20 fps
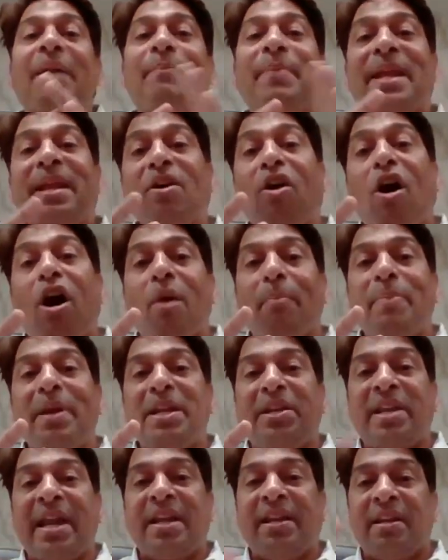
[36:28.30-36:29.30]
are being
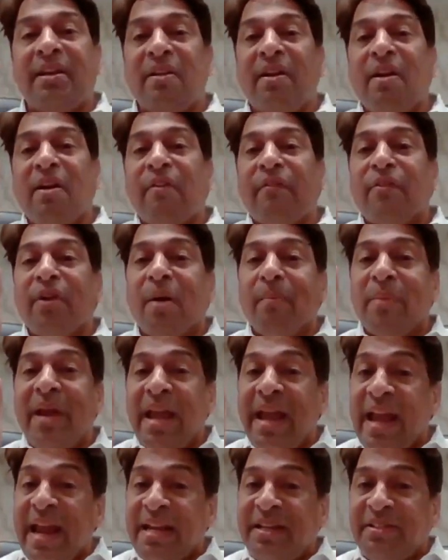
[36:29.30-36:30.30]
omitted
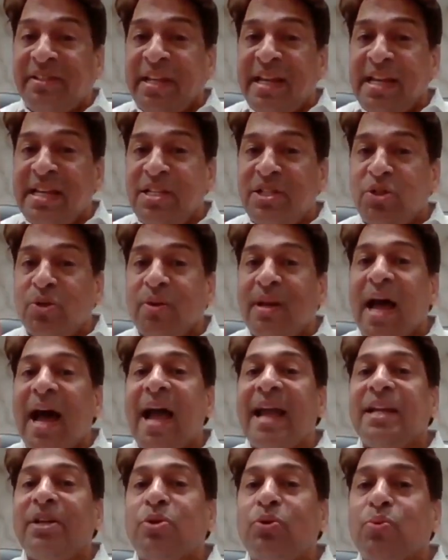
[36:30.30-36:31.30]
from 18
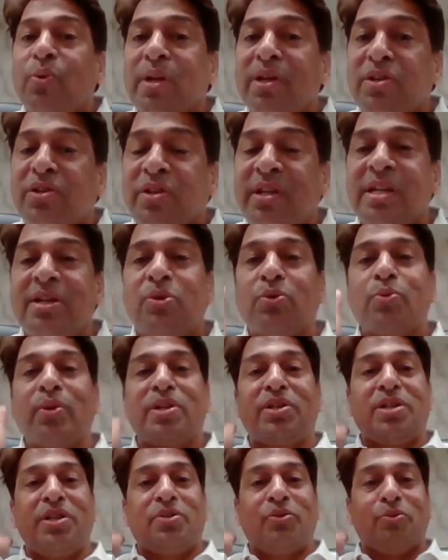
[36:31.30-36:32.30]
July
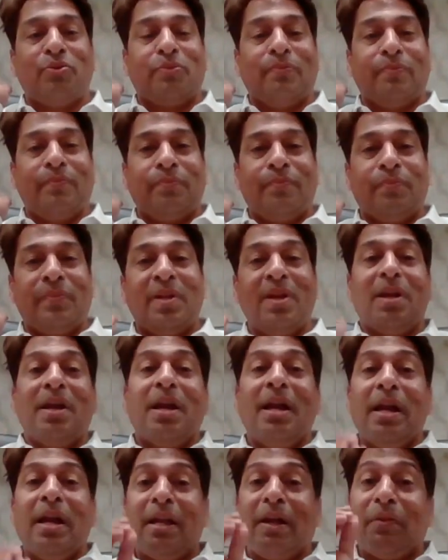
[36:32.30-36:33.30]
2022.
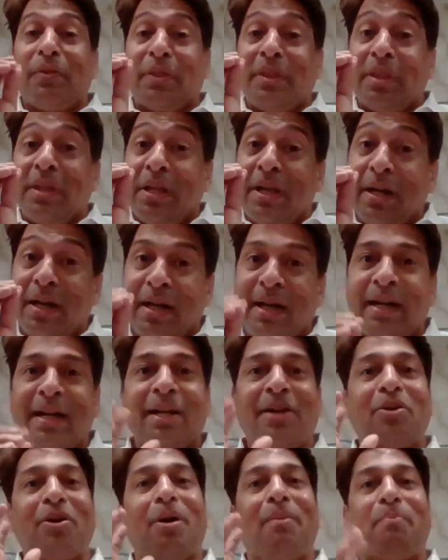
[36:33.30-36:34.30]
Now,
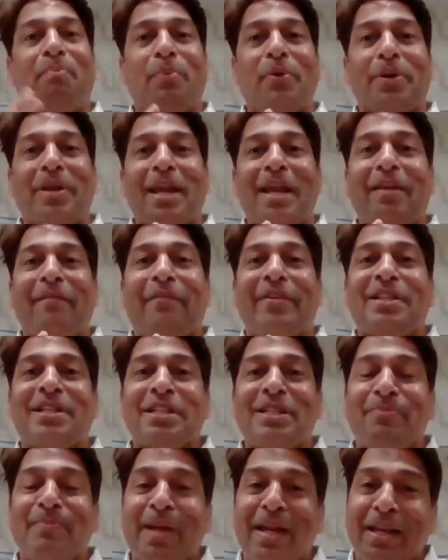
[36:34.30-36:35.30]
third component
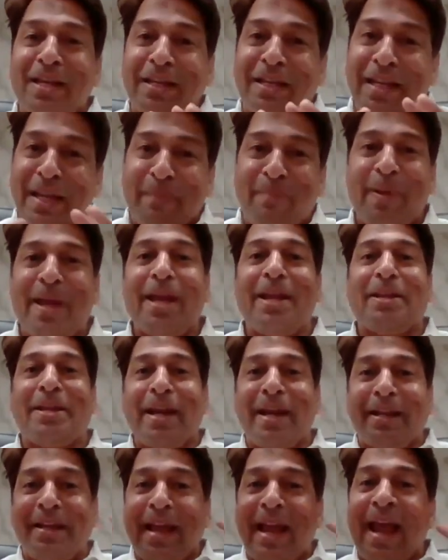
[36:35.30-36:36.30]
which is being
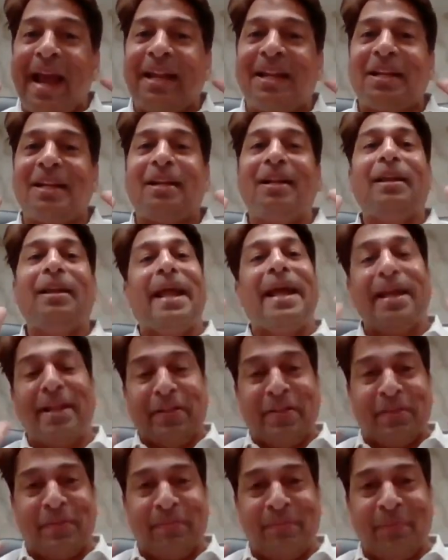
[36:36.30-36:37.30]
debated at
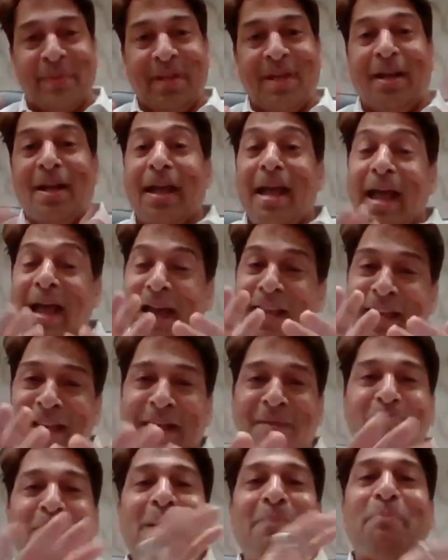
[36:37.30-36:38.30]
length. And
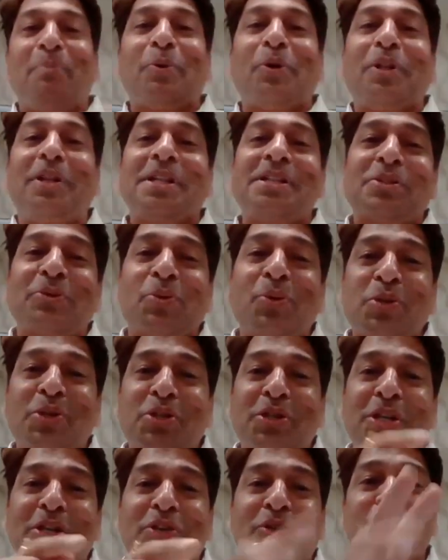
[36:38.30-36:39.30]
let me put this
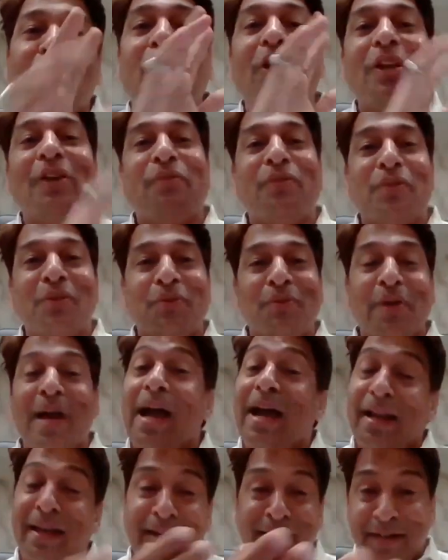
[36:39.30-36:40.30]
question to all of you,
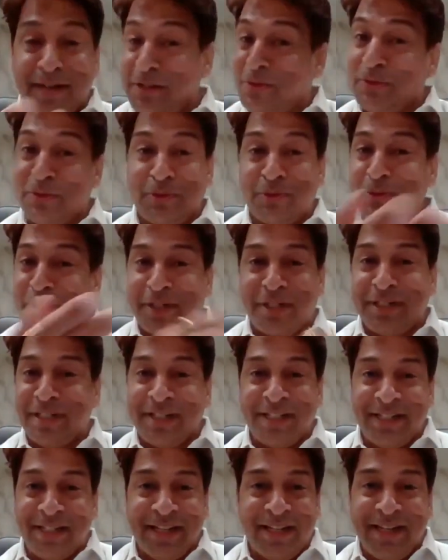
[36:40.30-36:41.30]
and you should
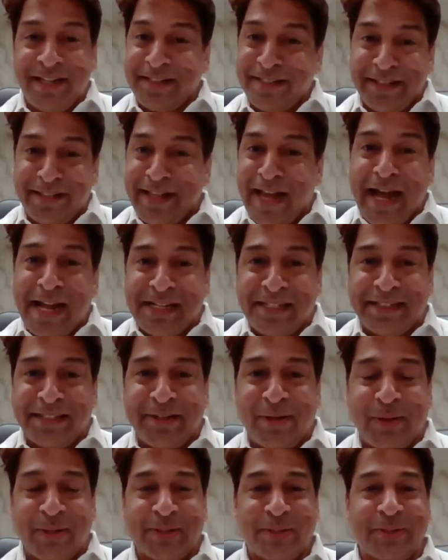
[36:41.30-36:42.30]
listen the
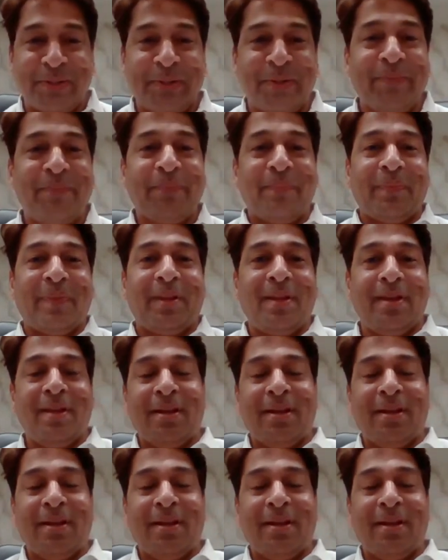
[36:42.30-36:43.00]
answer also.